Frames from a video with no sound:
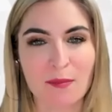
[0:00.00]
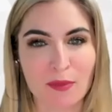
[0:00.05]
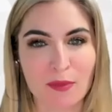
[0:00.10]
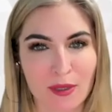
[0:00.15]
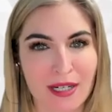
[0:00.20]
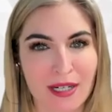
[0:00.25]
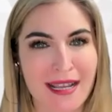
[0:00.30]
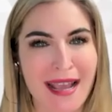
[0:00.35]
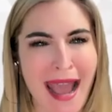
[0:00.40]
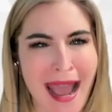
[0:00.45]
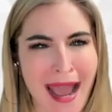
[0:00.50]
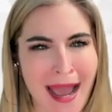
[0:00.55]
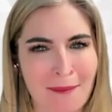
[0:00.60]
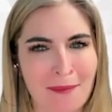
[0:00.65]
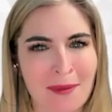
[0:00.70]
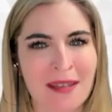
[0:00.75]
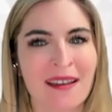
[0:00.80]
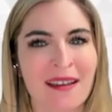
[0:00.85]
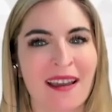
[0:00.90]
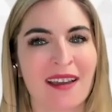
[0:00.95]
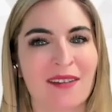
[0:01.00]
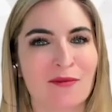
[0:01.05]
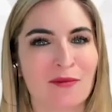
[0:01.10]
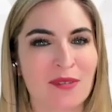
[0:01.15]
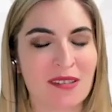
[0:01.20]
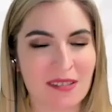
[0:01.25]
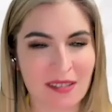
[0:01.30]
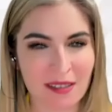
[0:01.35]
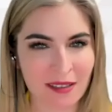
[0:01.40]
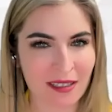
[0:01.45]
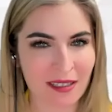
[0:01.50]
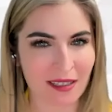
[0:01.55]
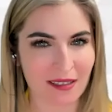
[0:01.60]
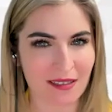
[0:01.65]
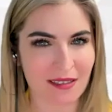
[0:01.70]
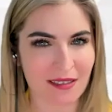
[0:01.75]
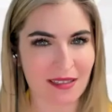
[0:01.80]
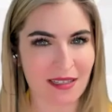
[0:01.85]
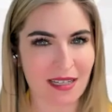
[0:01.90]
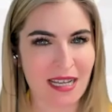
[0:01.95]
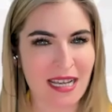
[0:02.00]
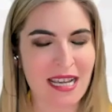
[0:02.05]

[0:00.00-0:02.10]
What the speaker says: pretty happy and resilient,